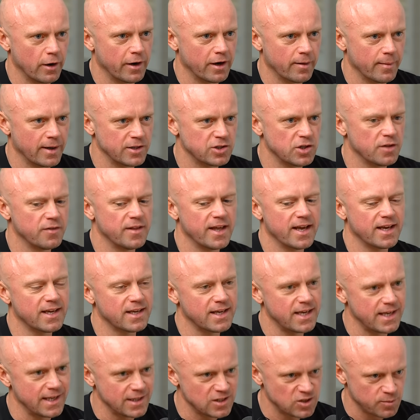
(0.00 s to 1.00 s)
I'd imagine their
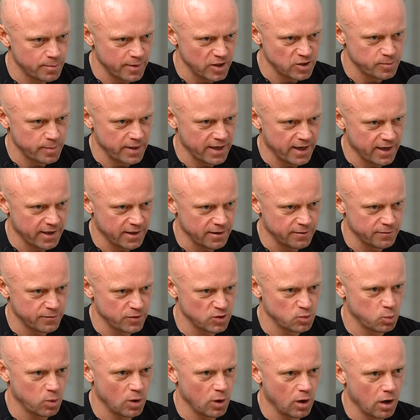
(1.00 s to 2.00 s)
kids misbehave
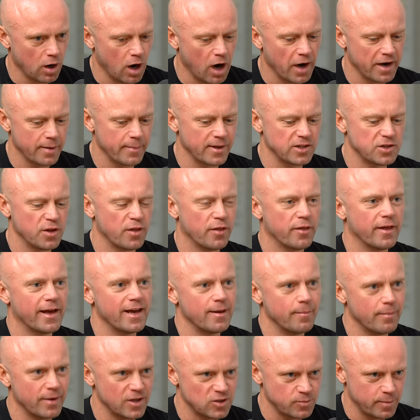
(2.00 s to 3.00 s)
as well. I'd imagine
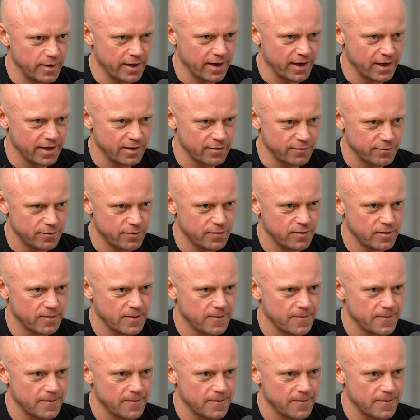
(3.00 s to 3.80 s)
they misbehave.